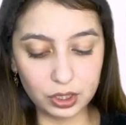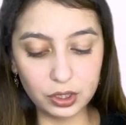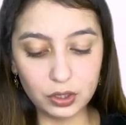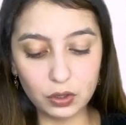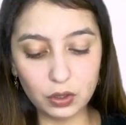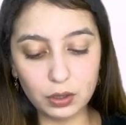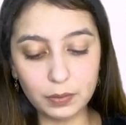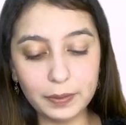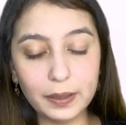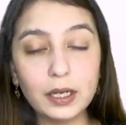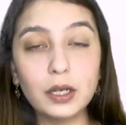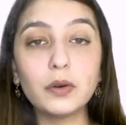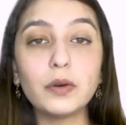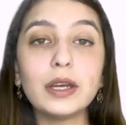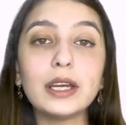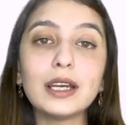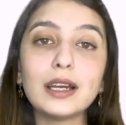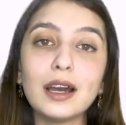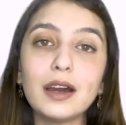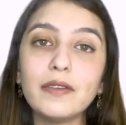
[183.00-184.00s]
you'll be
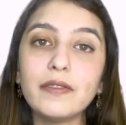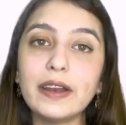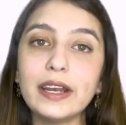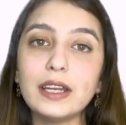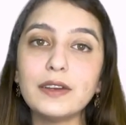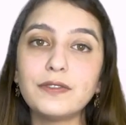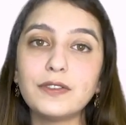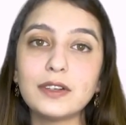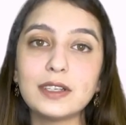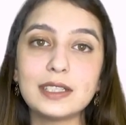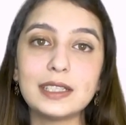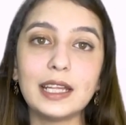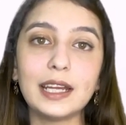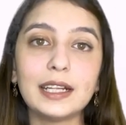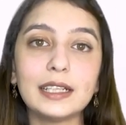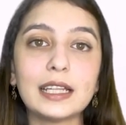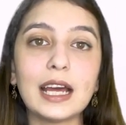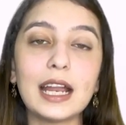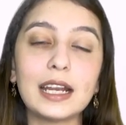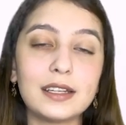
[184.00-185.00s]
doing a very first
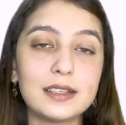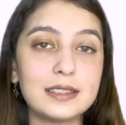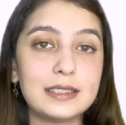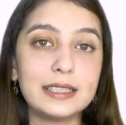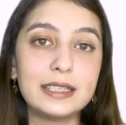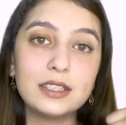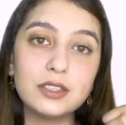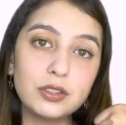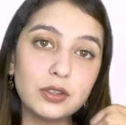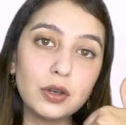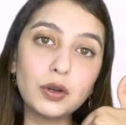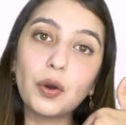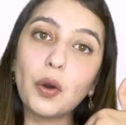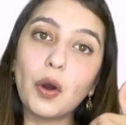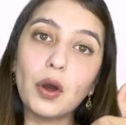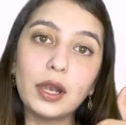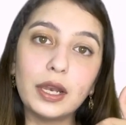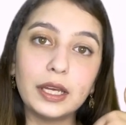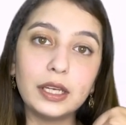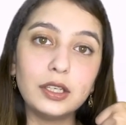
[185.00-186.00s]
thing, that is, since you're
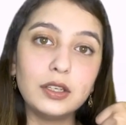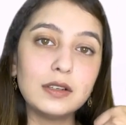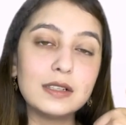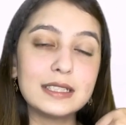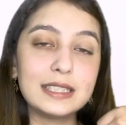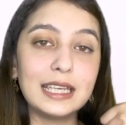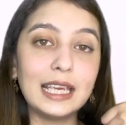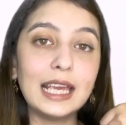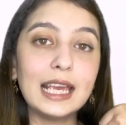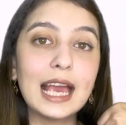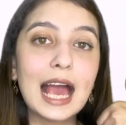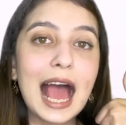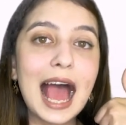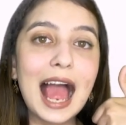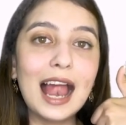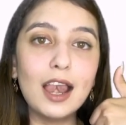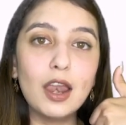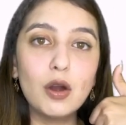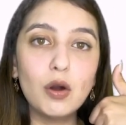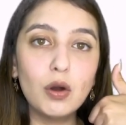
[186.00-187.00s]
calling, you'll say,
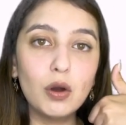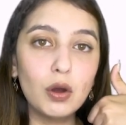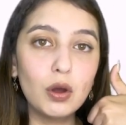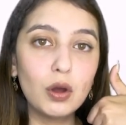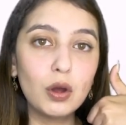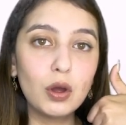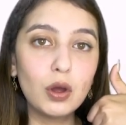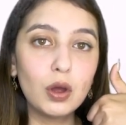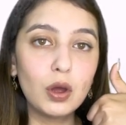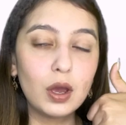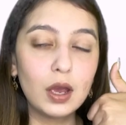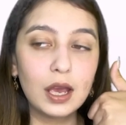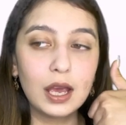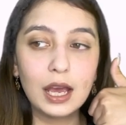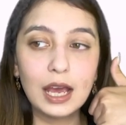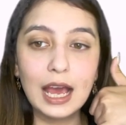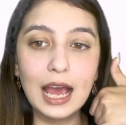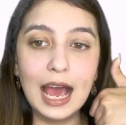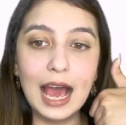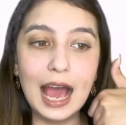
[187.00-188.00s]
Hello,
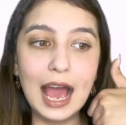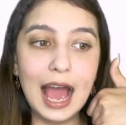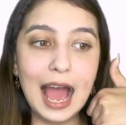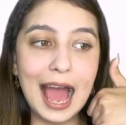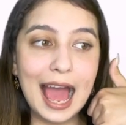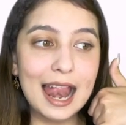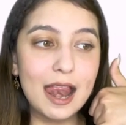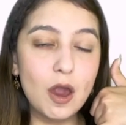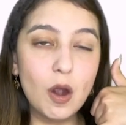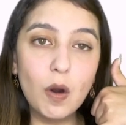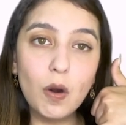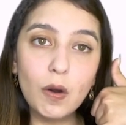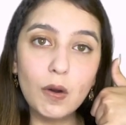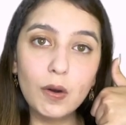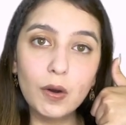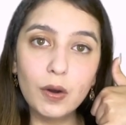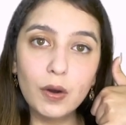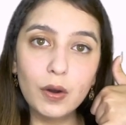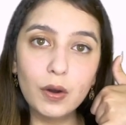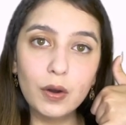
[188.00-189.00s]
hello,
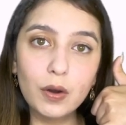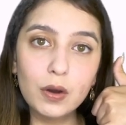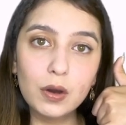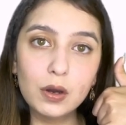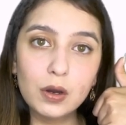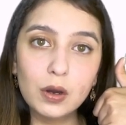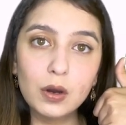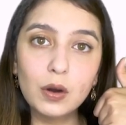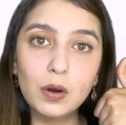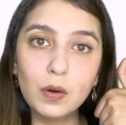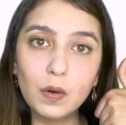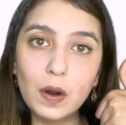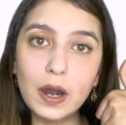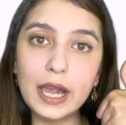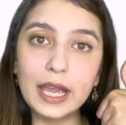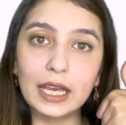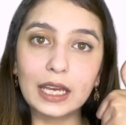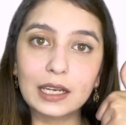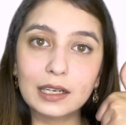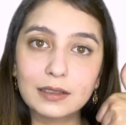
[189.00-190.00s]

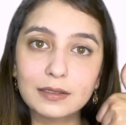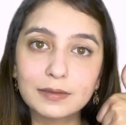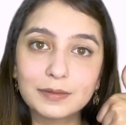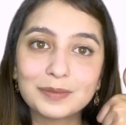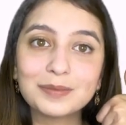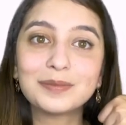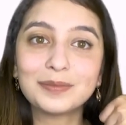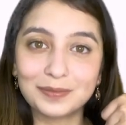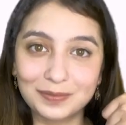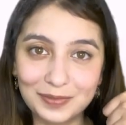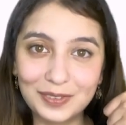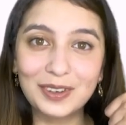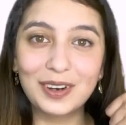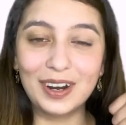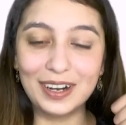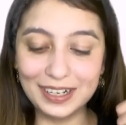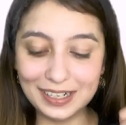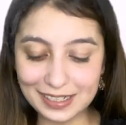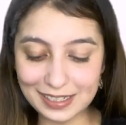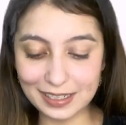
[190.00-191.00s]
oi,
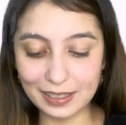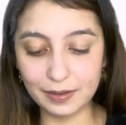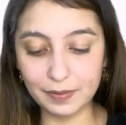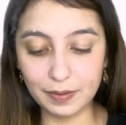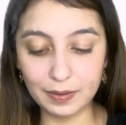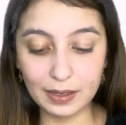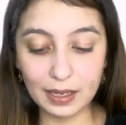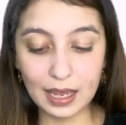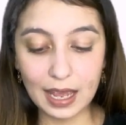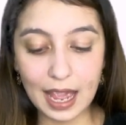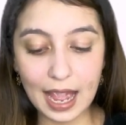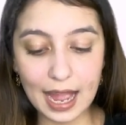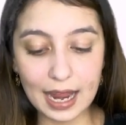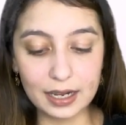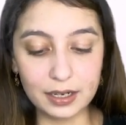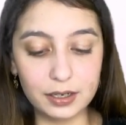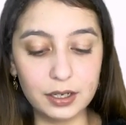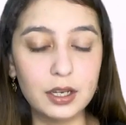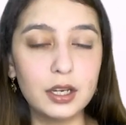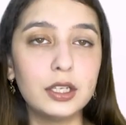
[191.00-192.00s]
got it?
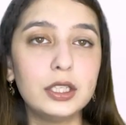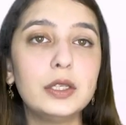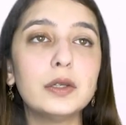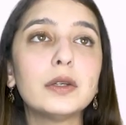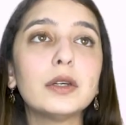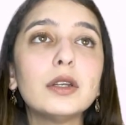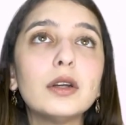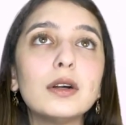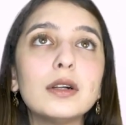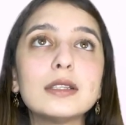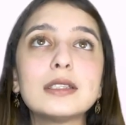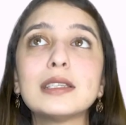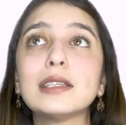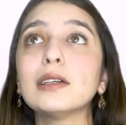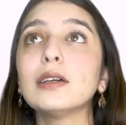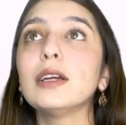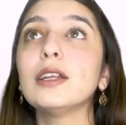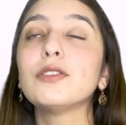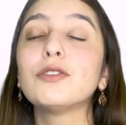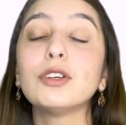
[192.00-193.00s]
And you can also
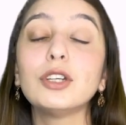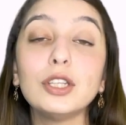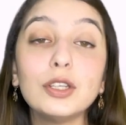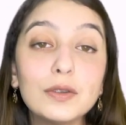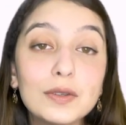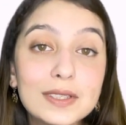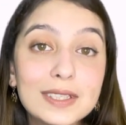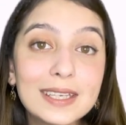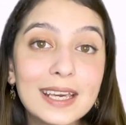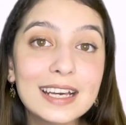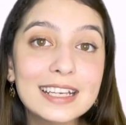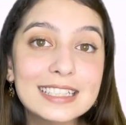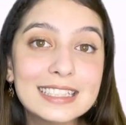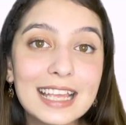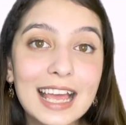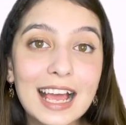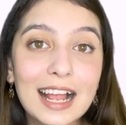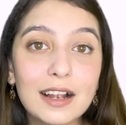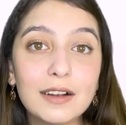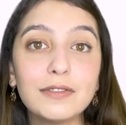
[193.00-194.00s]
introduce
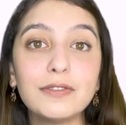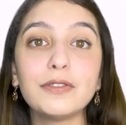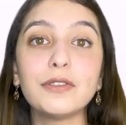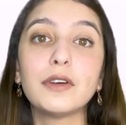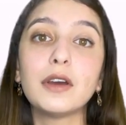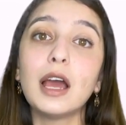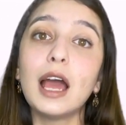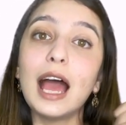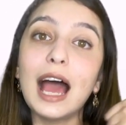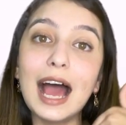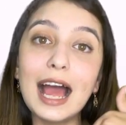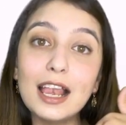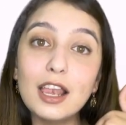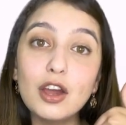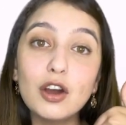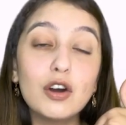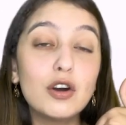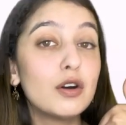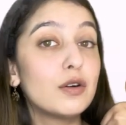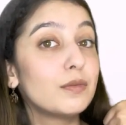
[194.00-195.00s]
yourself.
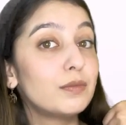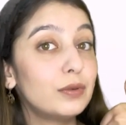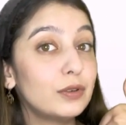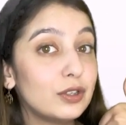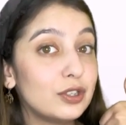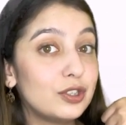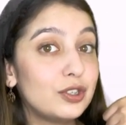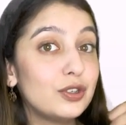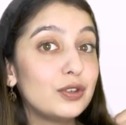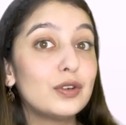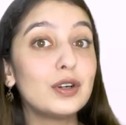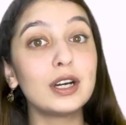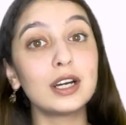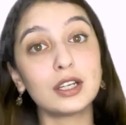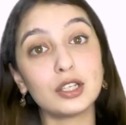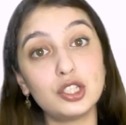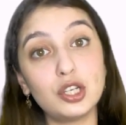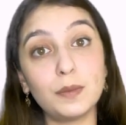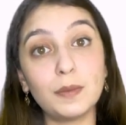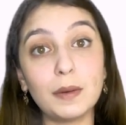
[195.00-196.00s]
Hello, bonjour,
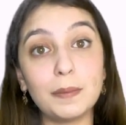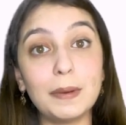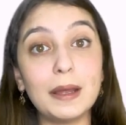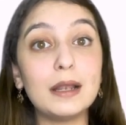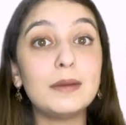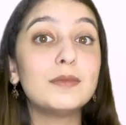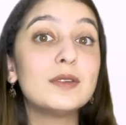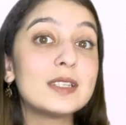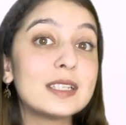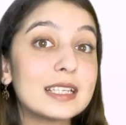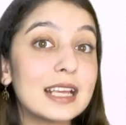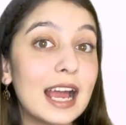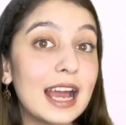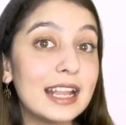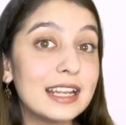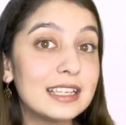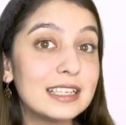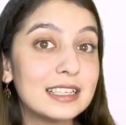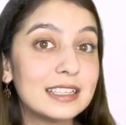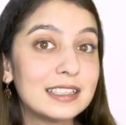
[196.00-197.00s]
je m'appelle Muskan.